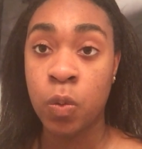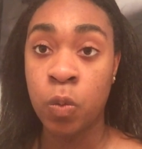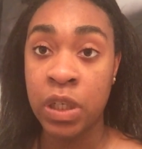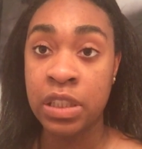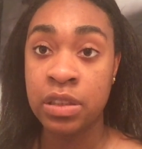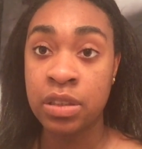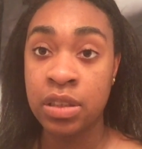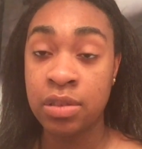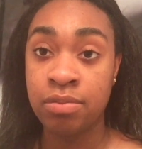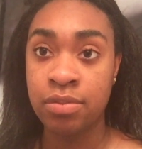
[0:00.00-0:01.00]

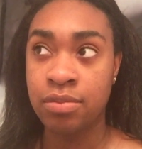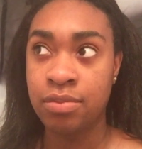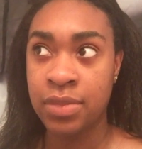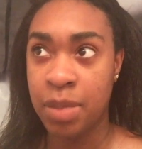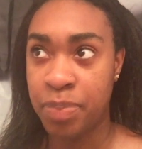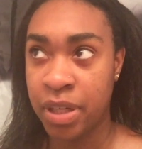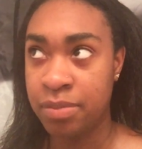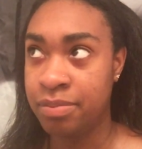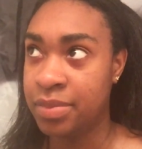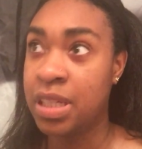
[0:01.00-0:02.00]
when
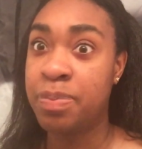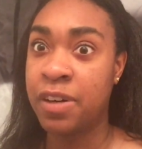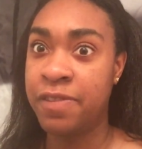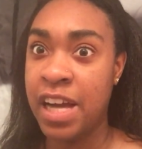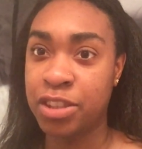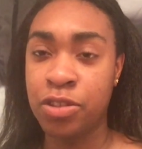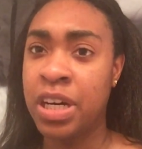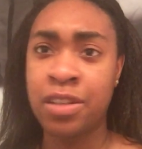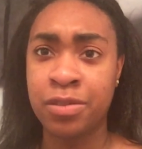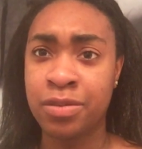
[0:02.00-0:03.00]
the professional,
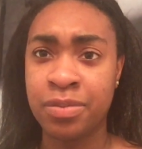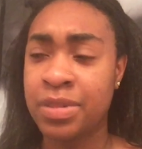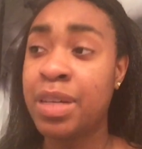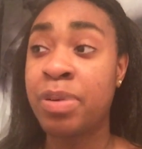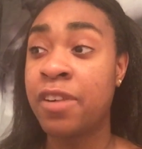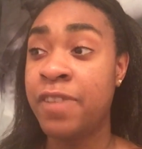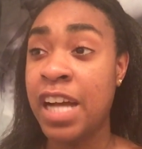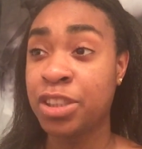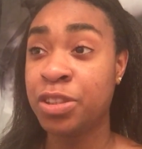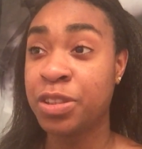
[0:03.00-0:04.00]
I don't know, the
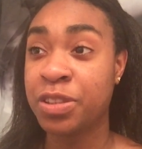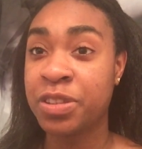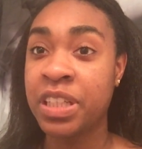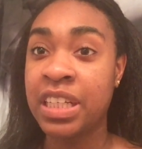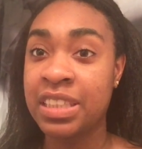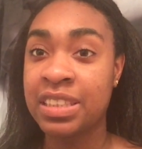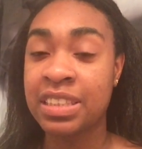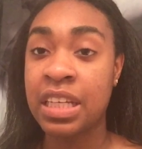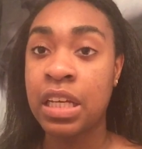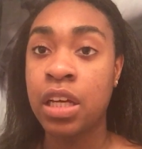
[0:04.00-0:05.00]
professional
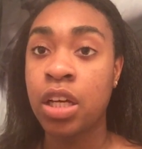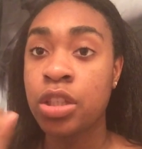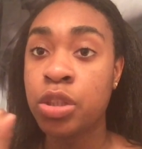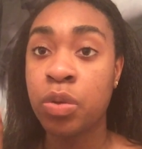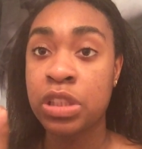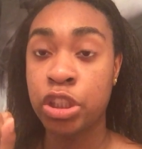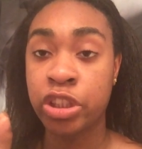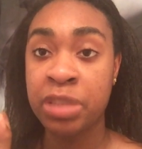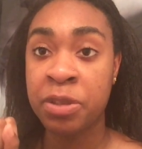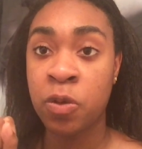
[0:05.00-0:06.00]
is doing the
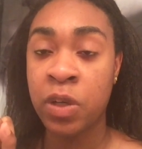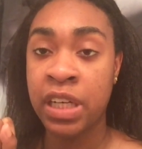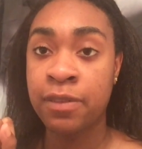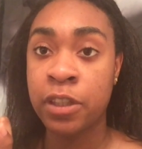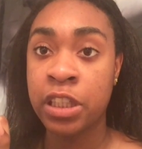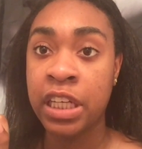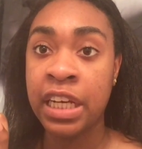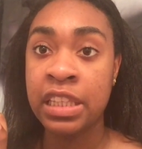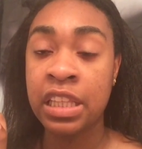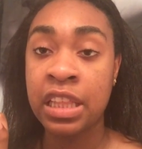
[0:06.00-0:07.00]
treatment or whatever,
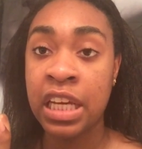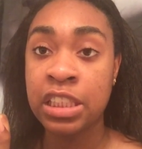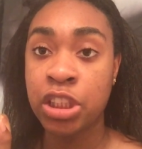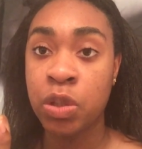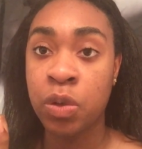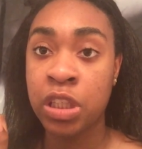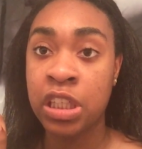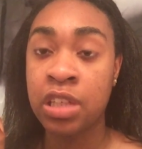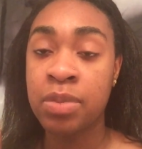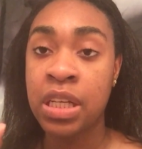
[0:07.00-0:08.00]
and the light showing
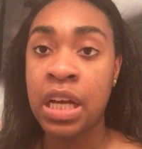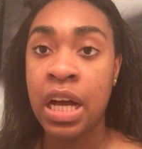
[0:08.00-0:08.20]
up,